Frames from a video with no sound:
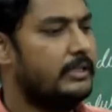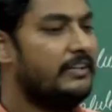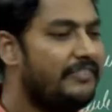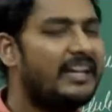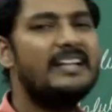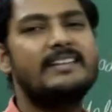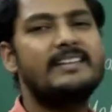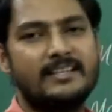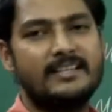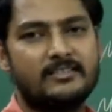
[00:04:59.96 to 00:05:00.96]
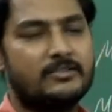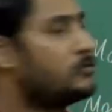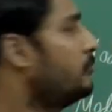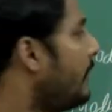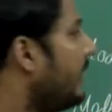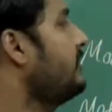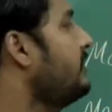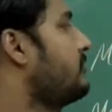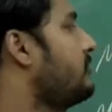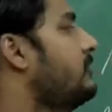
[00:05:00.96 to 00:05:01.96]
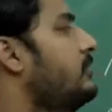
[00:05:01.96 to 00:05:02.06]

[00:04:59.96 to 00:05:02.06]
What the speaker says: difficult tasks to manage